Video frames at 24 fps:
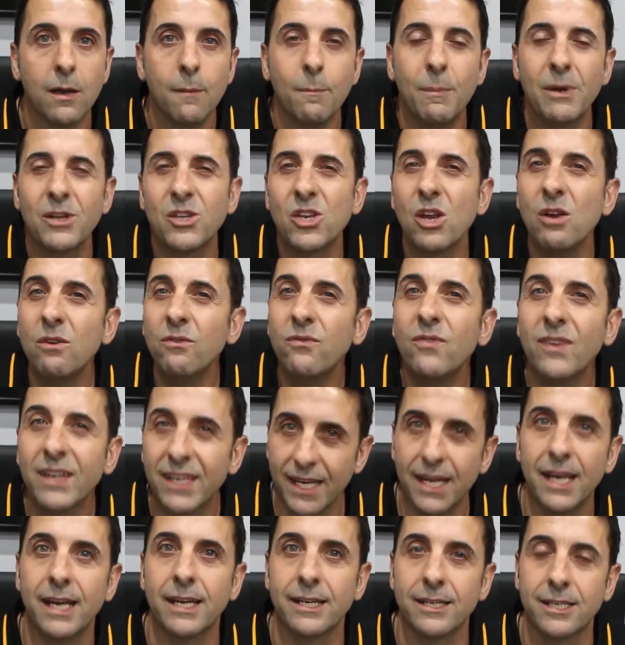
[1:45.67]
But don't
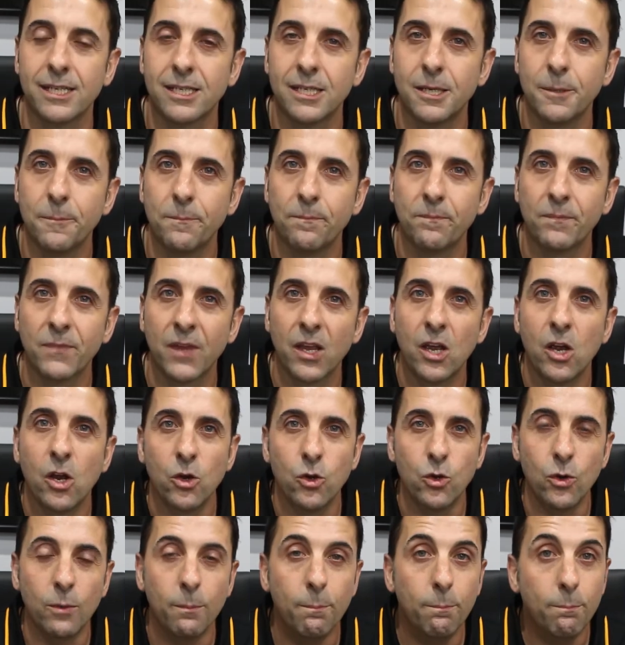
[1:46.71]
forget,
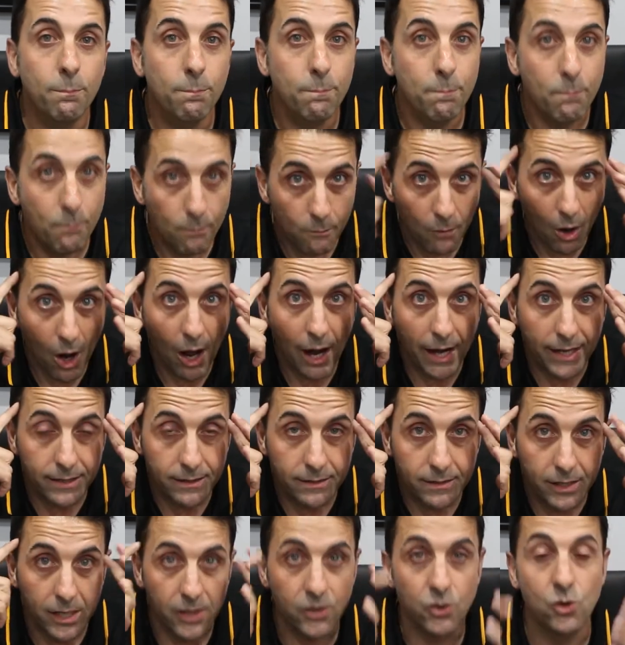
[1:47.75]
your
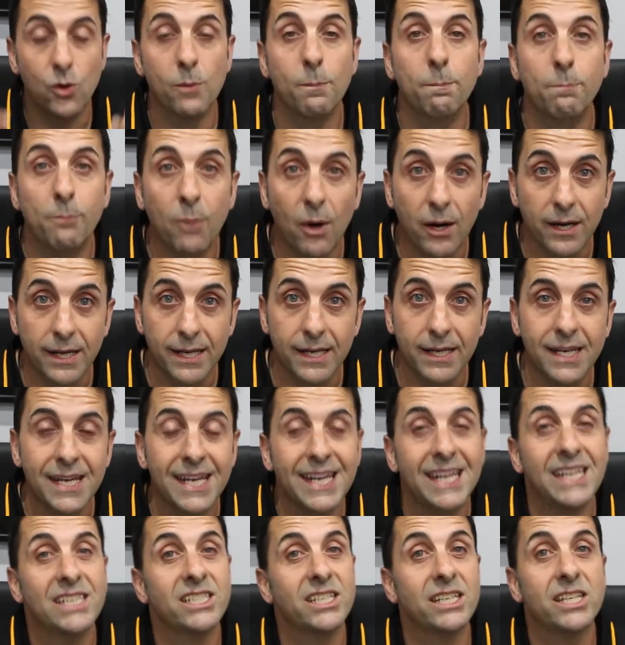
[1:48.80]
mind and your body
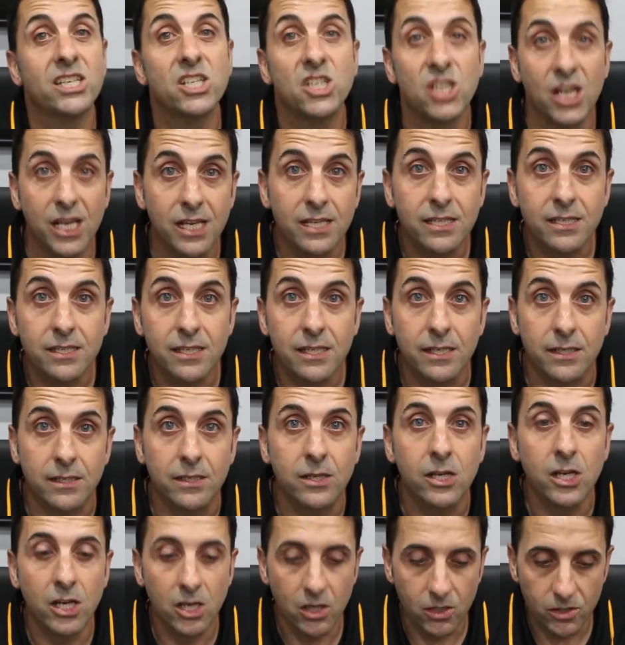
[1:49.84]
is adjusting
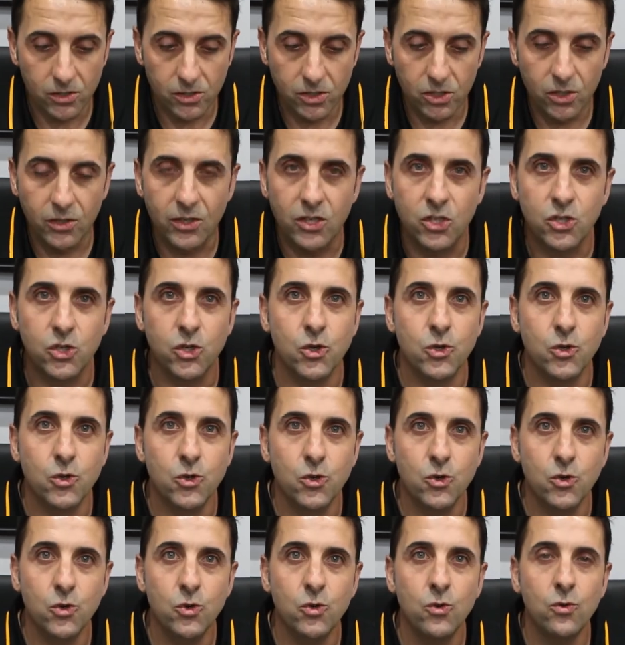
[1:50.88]
to this
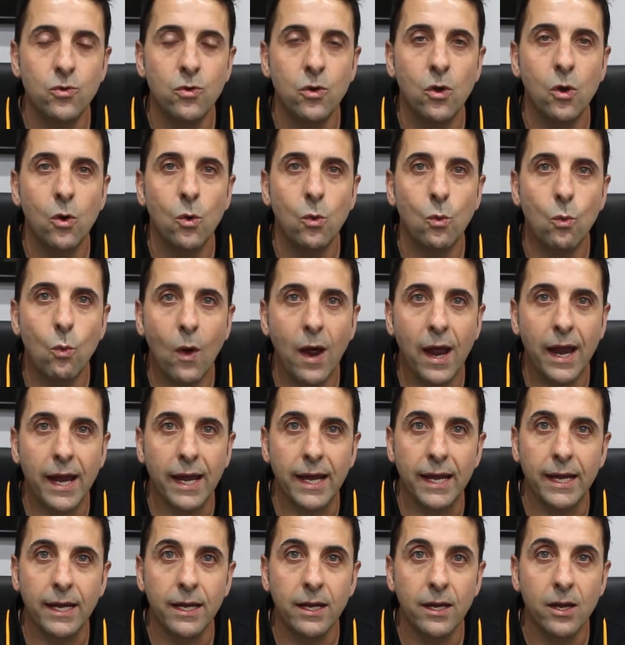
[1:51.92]
new
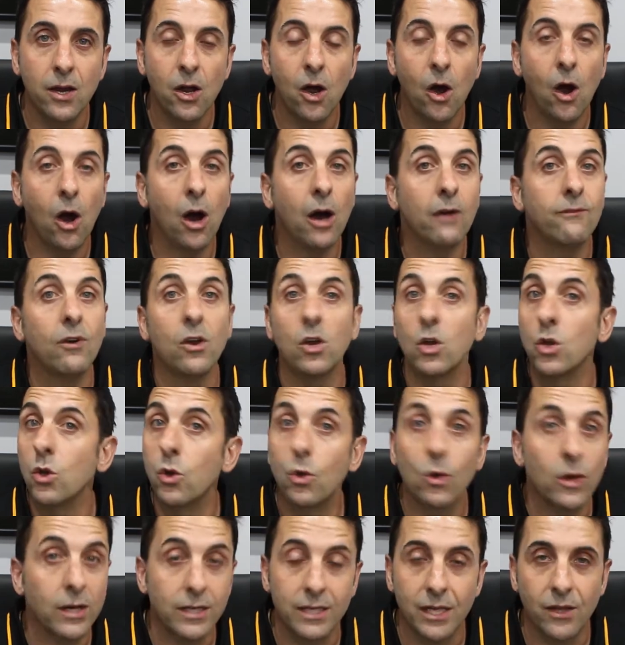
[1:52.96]
way of
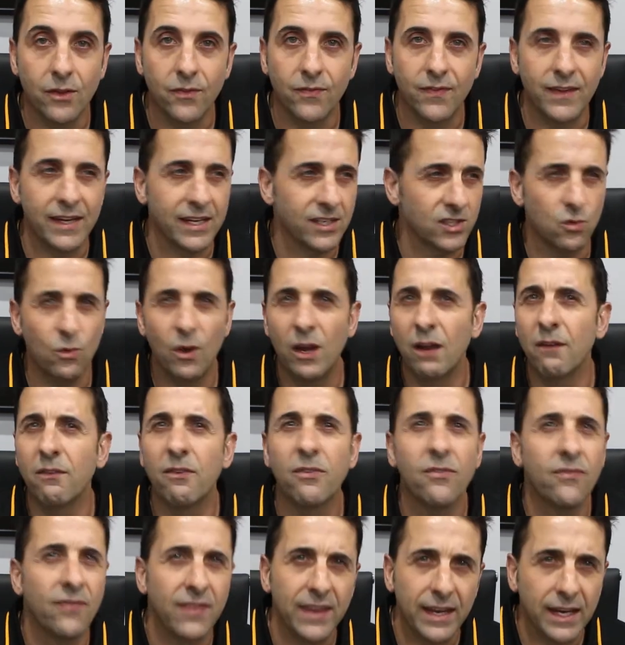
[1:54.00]
looking at things, the way of
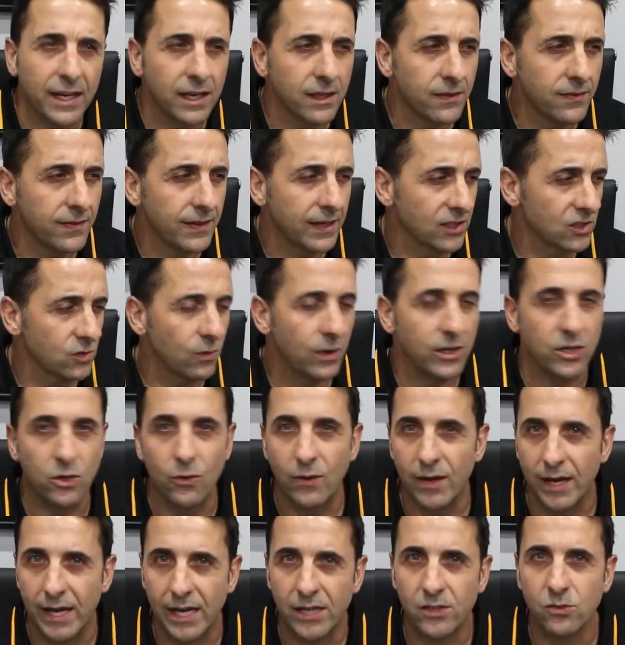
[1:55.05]
thinking things, the way
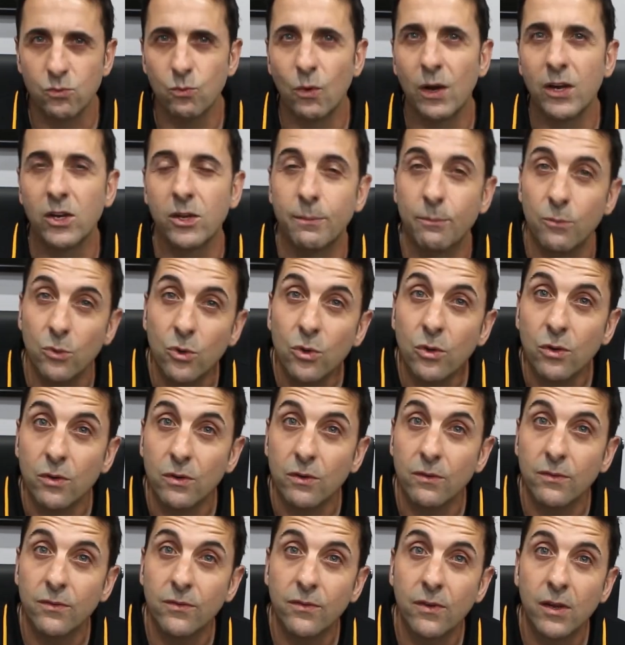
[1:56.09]
you eat, the way you
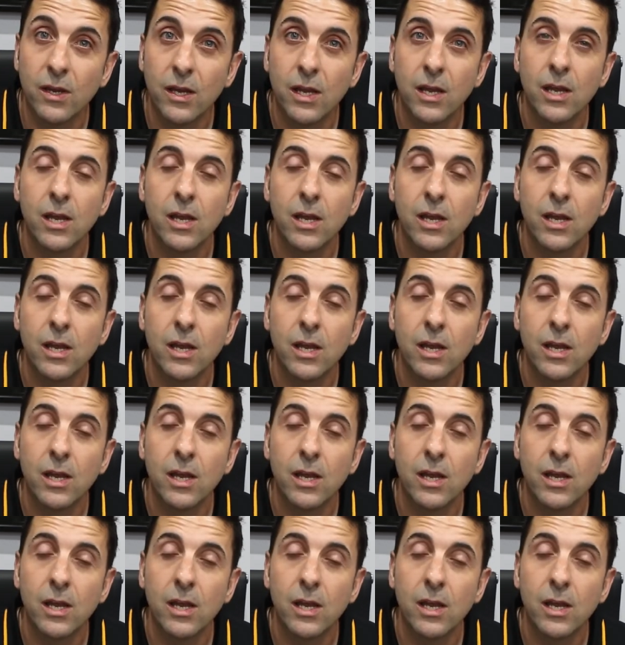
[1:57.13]
move.